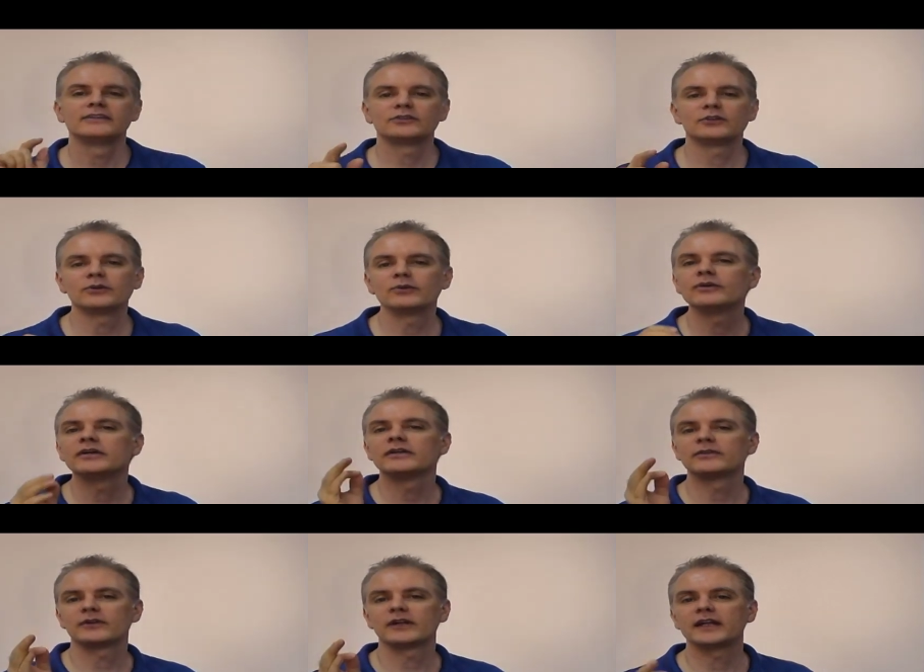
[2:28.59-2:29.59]
2,
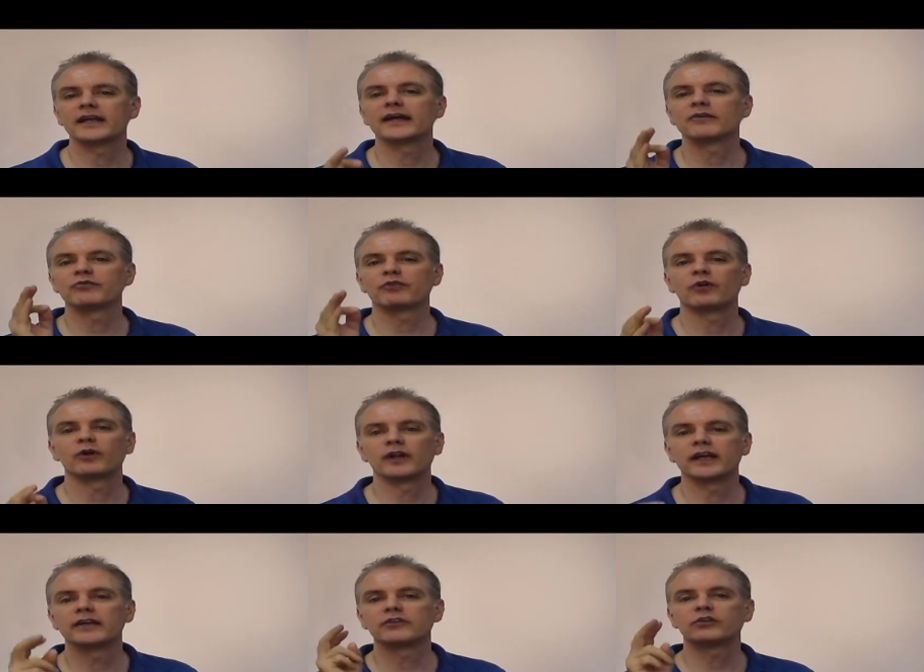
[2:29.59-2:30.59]
3, and 4,
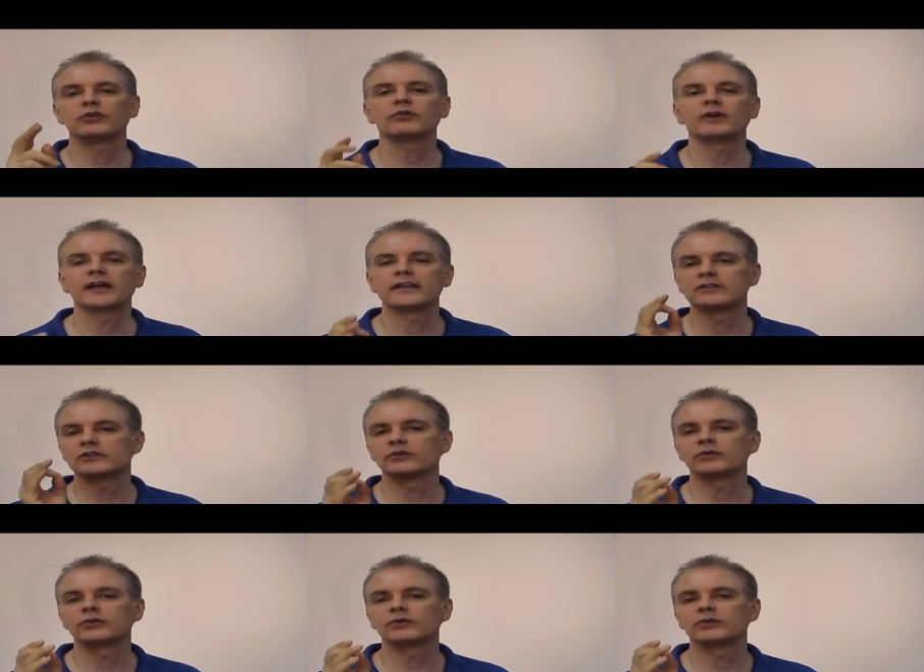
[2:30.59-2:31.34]
and 2, and 2,